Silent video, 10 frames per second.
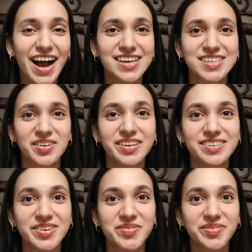I sound like
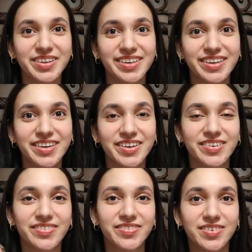some like
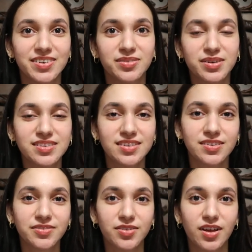what's
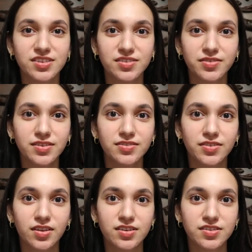that philosopher
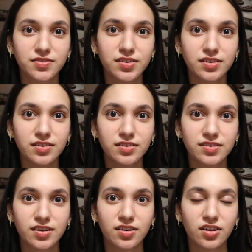
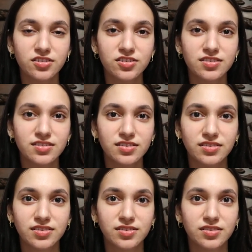psychologist?
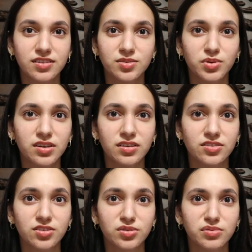It's one of the
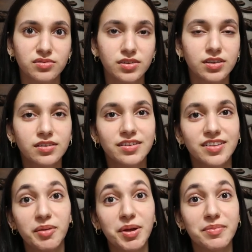two.
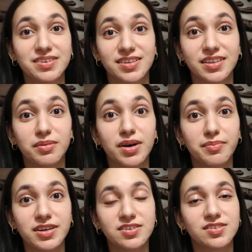I'm not mixing them
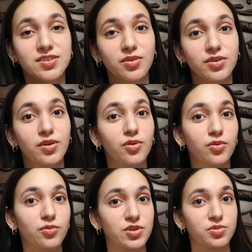up. I just don't
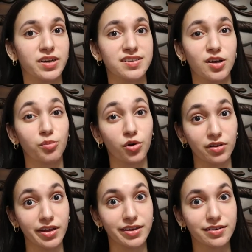know which one I sound
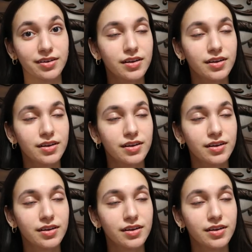more like.